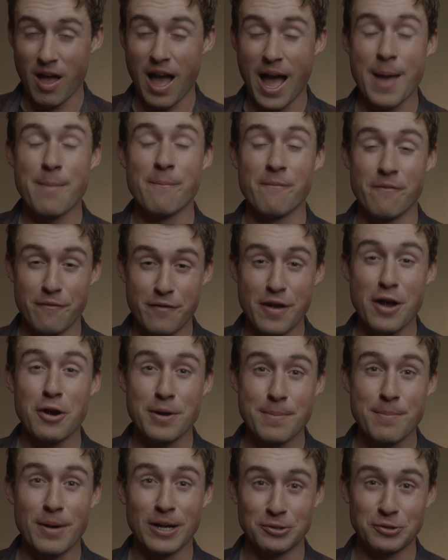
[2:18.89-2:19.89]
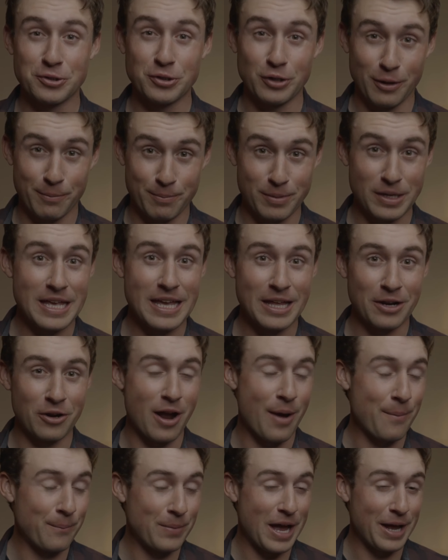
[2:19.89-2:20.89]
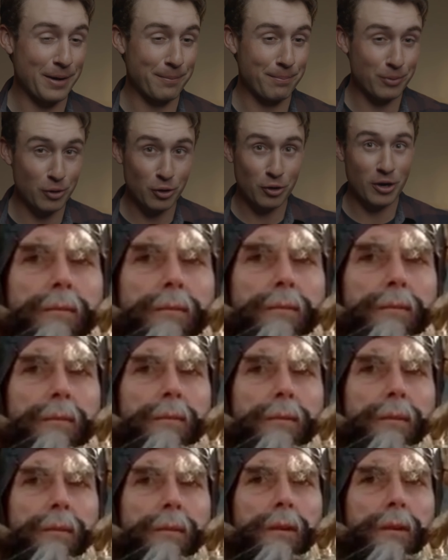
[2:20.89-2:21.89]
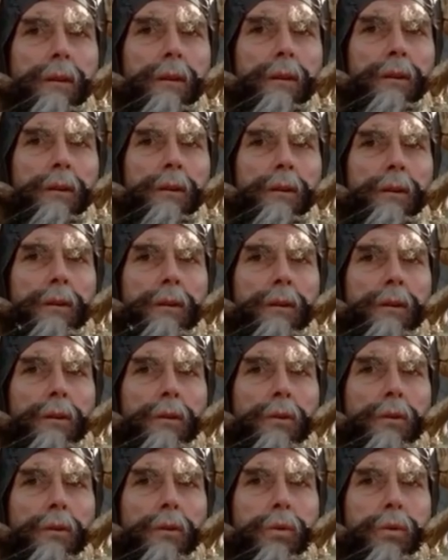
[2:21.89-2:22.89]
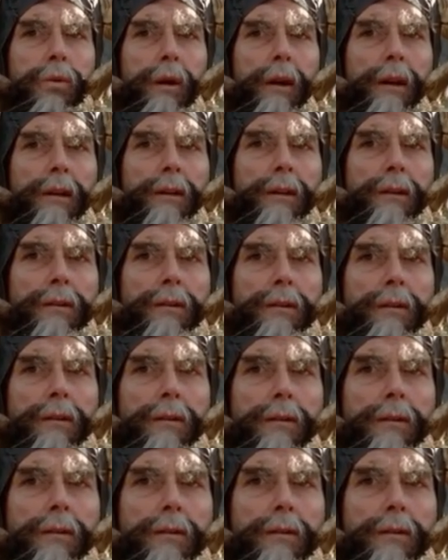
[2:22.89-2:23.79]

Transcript: I'm very much a beginner. I'm not a programming wizard, and a lot of what I learned in this class